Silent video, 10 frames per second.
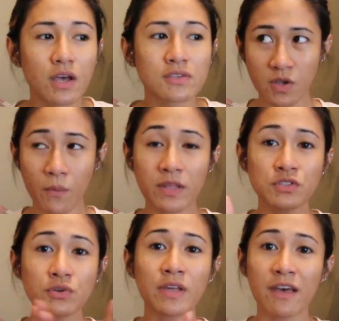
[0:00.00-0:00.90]
So I went
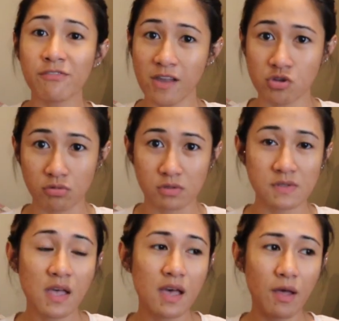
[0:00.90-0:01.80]
to get
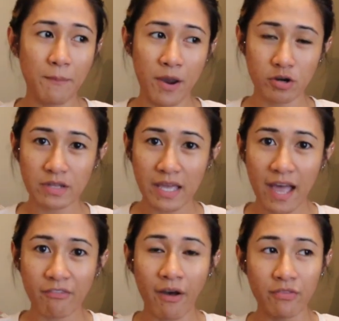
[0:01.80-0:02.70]
facials. Apparently
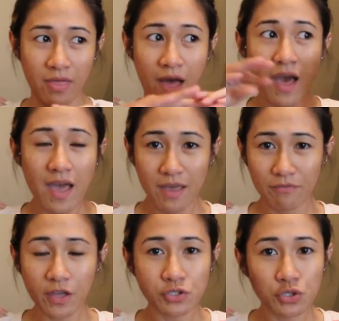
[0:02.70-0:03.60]
I found that
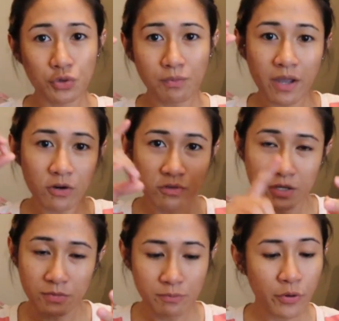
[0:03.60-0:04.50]
they do
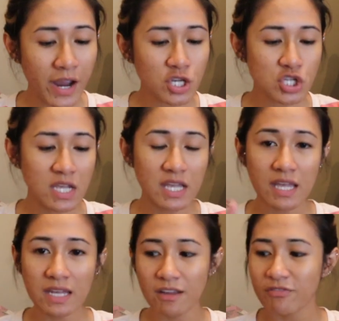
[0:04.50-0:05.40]

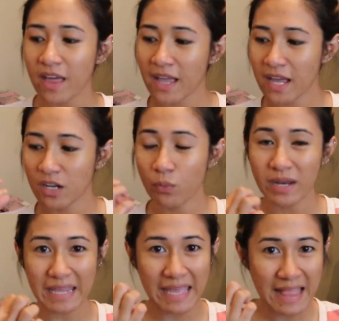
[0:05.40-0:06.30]
microdermabrasion. If they kind of
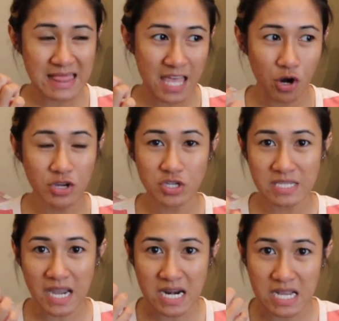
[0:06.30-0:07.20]
went in there and
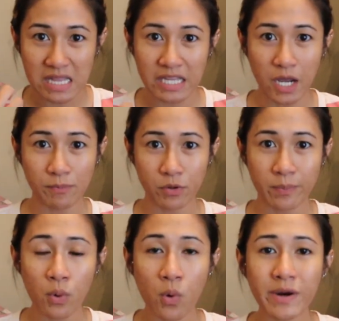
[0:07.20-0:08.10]
just kind of clean up your
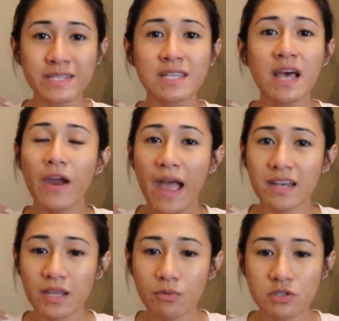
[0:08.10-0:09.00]
pores, your
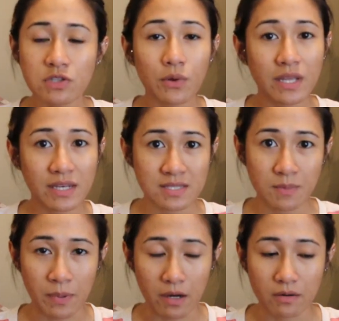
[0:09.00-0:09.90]
acne will slowly
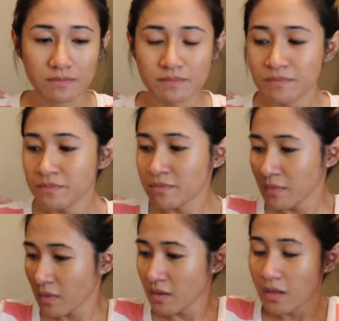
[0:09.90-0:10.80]
disappear.
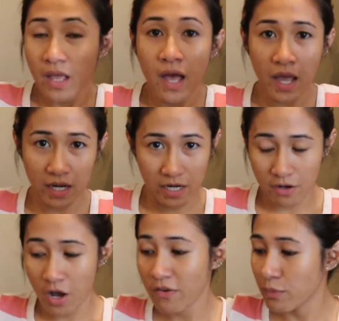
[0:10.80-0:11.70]
I need a
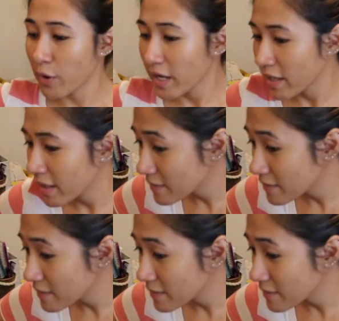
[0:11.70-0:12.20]
coffee break.